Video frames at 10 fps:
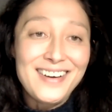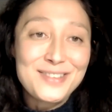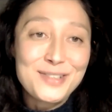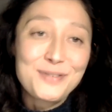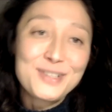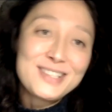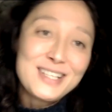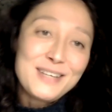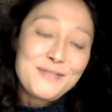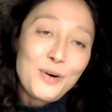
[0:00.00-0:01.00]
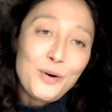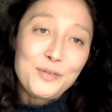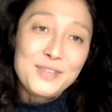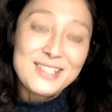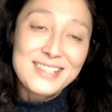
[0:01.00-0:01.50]
to receive all of
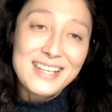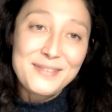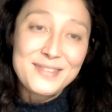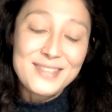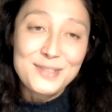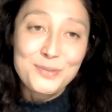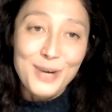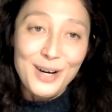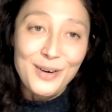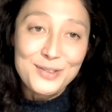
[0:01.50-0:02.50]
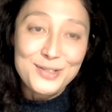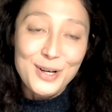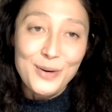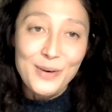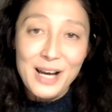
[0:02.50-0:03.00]
these gifts as well.
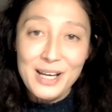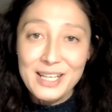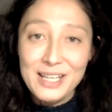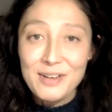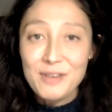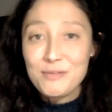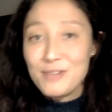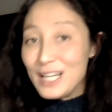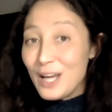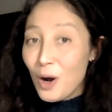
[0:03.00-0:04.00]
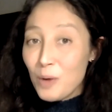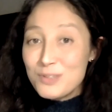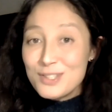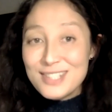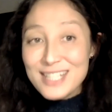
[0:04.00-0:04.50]
So I really hope
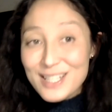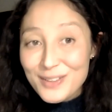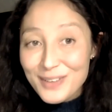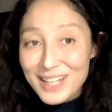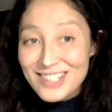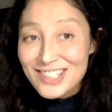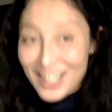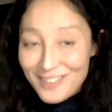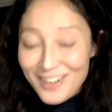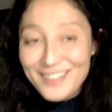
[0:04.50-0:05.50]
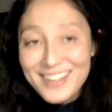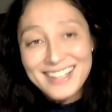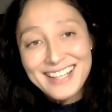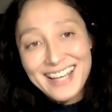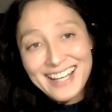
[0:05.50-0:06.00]
to see you in January
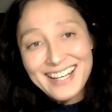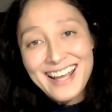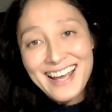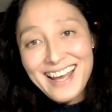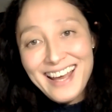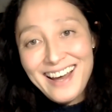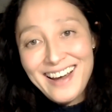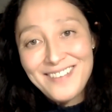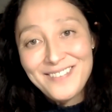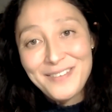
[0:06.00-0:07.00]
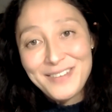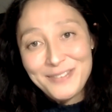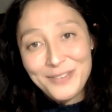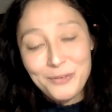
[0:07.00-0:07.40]
again, where we will